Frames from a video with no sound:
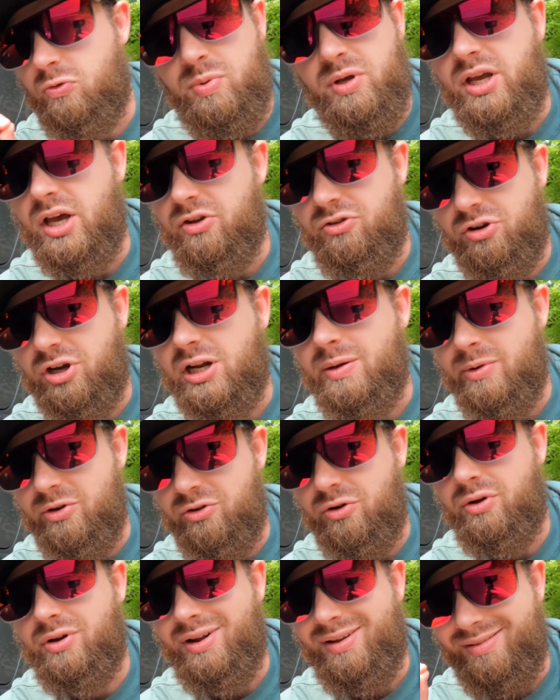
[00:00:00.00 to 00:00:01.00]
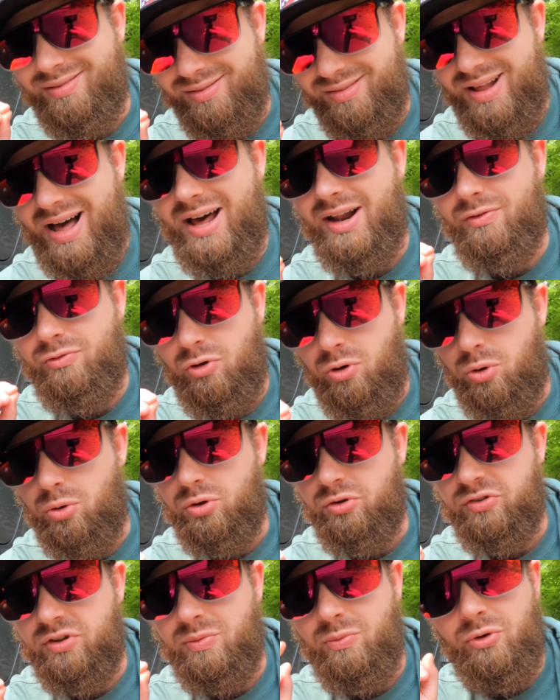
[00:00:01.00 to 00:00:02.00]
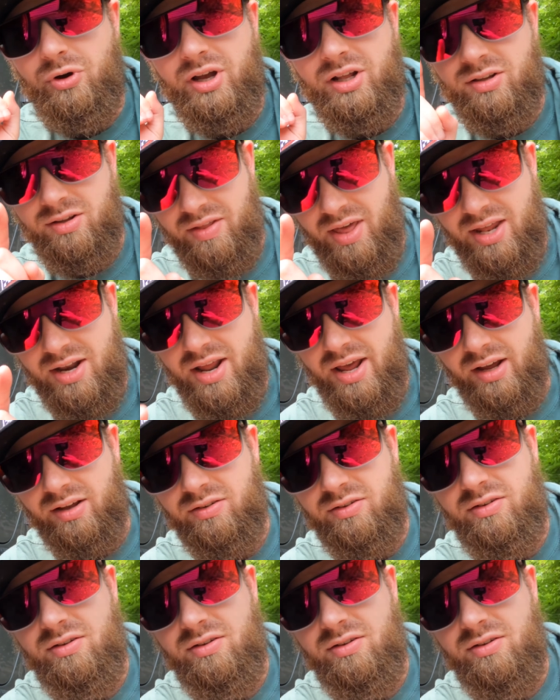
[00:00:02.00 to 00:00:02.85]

because you're gonna be drilling a lot of holes, and we'll get to that next.